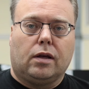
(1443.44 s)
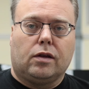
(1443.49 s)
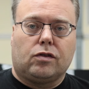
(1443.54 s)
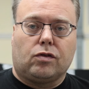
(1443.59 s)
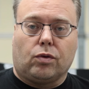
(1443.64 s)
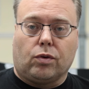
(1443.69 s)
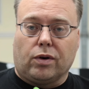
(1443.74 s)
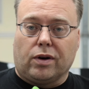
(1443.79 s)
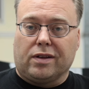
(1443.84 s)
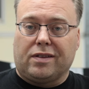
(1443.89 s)
So
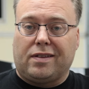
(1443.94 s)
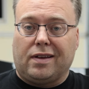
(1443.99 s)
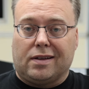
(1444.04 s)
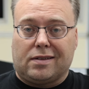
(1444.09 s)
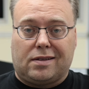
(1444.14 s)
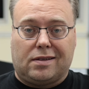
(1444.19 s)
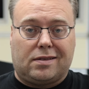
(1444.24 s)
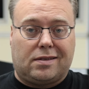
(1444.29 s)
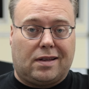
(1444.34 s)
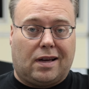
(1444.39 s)
in order to test
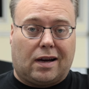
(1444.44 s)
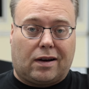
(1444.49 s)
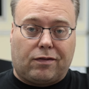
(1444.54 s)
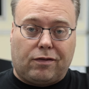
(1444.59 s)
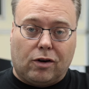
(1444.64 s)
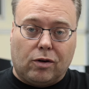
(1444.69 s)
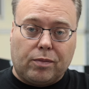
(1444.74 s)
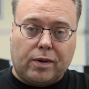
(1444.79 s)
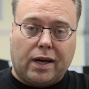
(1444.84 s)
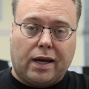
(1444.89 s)
the stock
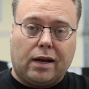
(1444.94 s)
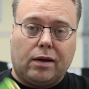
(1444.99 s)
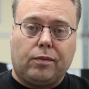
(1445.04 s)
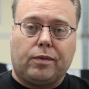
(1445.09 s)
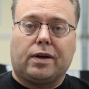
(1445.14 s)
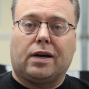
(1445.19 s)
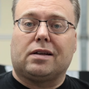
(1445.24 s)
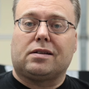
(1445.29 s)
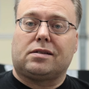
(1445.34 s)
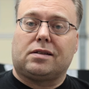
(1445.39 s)
foam cannon, we
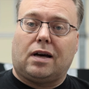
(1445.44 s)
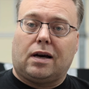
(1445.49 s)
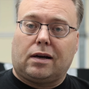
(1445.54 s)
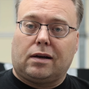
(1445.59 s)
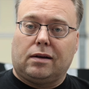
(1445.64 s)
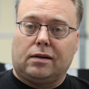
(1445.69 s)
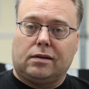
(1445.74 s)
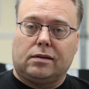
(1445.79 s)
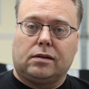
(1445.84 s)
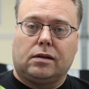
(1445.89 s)
got stock.
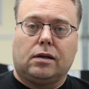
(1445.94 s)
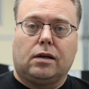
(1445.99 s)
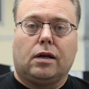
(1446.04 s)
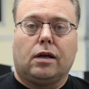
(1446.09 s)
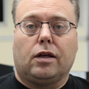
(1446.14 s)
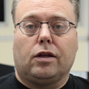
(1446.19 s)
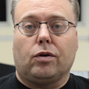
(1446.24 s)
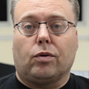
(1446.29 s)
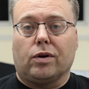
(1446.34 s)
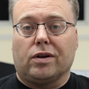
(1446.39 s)

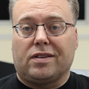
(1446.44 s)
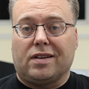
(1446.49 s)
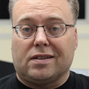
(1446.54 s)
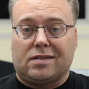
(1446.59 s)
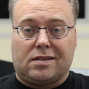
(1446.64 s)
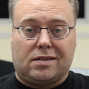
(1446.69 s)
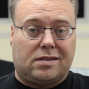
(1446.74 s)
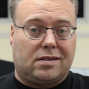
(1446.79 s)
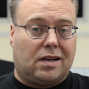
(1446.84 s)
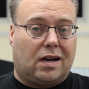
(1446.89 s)
In order to test
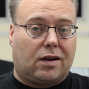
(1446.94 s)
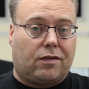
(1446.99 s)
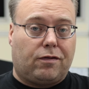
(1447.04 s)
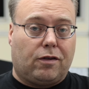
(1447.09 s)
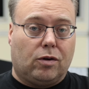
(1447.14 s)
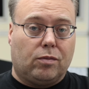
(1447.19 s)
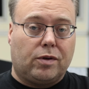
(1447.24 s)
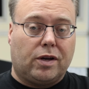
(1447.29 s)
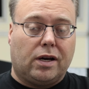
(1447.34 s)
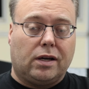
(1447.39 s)
the stock
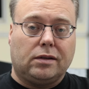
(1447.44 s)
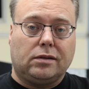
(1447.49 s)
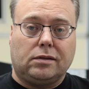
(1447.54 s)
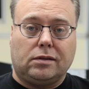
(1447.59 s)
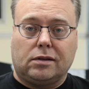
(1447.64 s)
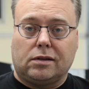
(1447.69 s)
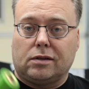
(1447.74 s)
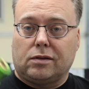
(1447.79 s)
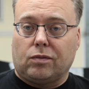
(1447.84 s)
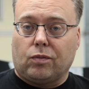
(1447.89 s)
foam gun,
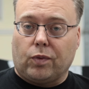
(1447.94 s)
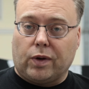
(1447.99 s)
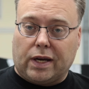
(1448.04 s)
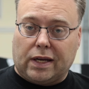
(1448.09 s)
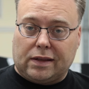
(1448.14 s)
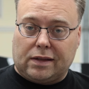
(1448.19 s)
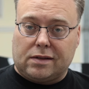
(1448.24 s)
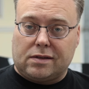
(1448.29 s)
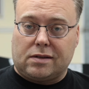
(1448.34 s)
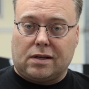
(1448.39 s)
we
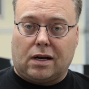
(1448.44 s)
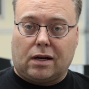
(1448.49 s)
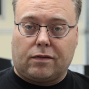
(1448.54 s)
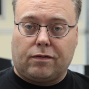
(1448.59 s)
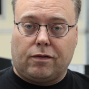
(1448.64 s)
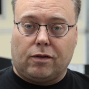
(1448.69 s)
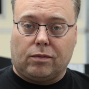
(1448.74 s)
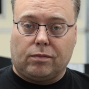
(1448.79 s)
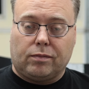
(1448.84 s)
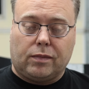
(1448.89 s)
got the stock
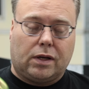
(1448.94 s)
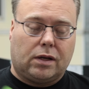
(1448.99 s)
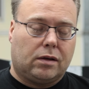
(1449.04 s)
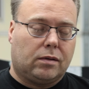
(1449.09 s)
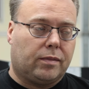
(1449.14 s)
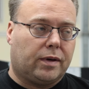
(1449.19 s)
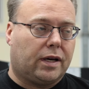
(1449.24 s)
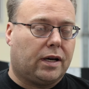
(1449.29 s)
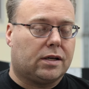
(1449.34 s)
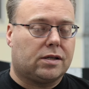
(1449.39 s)
foam. Oh
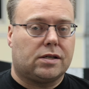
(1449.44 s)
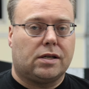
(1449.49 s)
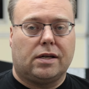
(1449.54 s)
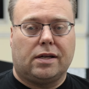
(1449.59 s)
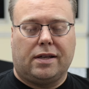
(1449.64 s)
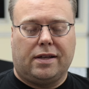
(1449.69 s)
my gosh.